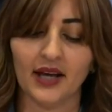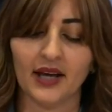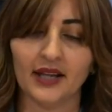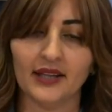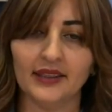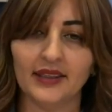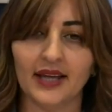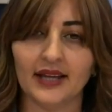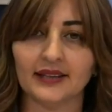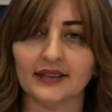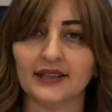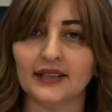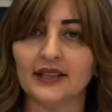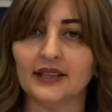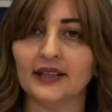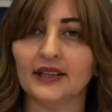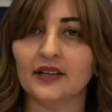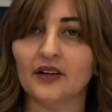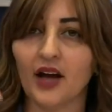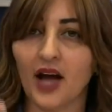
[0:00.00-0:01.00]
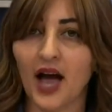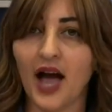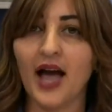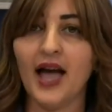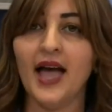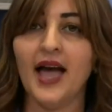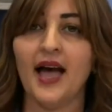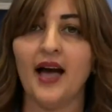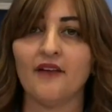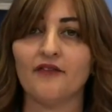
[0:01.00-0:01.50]
that I
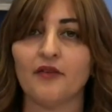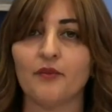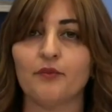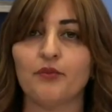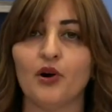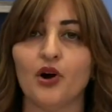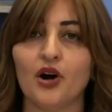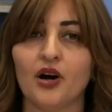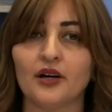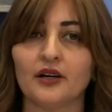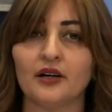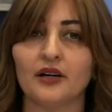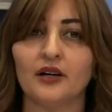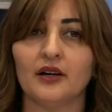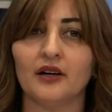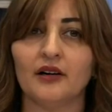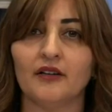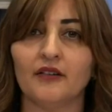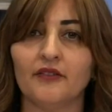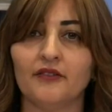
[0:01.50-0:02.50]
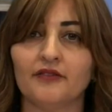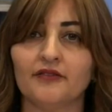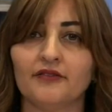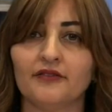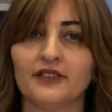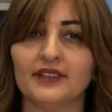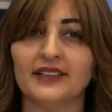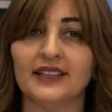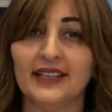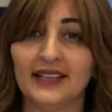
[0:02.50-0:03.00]
have a part of
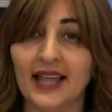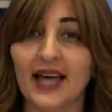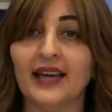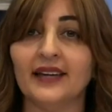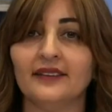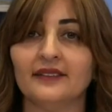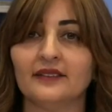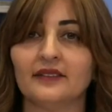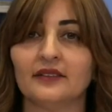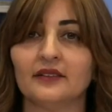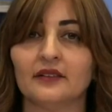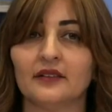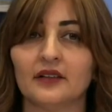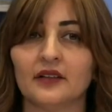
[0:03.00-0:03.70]
light